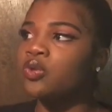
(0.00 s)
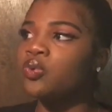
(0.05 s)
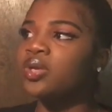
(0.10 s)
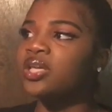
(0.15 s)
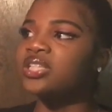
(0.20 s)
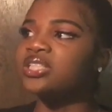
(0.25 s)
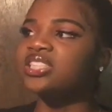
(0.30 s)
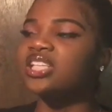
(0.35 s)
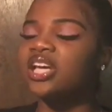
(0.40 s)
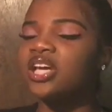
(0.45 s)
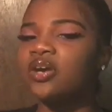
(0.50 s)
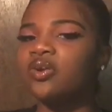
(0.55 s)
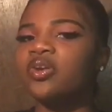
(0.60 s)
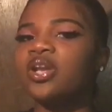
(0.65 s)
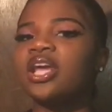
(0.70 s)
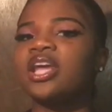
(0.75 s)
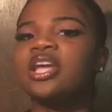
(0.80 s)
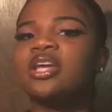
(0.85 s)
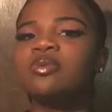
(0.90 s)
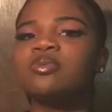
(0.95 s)
you can tell
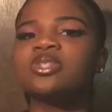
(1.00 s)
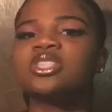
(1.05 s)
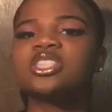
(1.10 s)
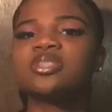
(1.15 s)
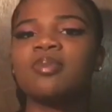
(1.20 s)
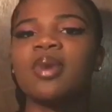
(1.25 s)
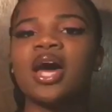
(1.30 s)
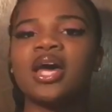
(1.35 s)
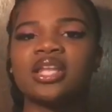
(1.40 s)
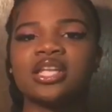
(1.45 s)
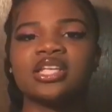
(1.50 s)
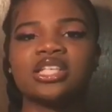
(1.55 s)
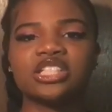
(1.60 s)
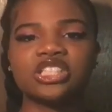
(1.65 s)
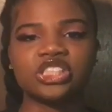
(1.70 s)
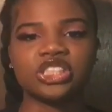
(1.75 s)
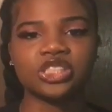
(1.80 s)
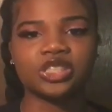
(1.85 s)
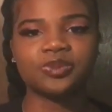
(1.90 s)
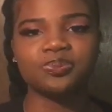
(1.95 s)
that he was smiling
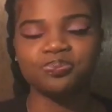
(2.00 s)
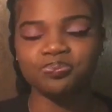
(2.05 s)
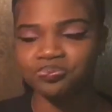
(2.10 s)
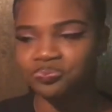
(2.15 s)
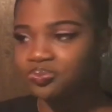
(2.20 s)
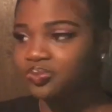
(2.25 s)
and shit.